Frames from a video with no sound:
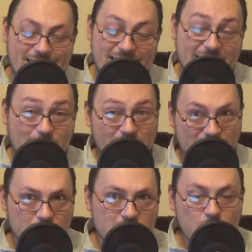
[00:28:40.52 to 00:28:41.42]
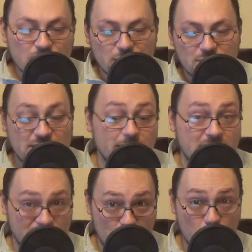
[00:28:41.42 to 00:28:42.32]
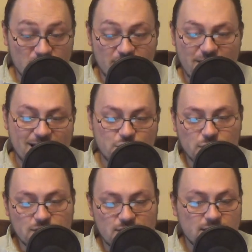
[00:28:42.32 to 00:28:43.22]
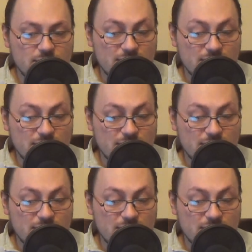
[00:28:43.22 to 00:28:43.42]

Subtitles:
Anyway, there are also some smaller factions,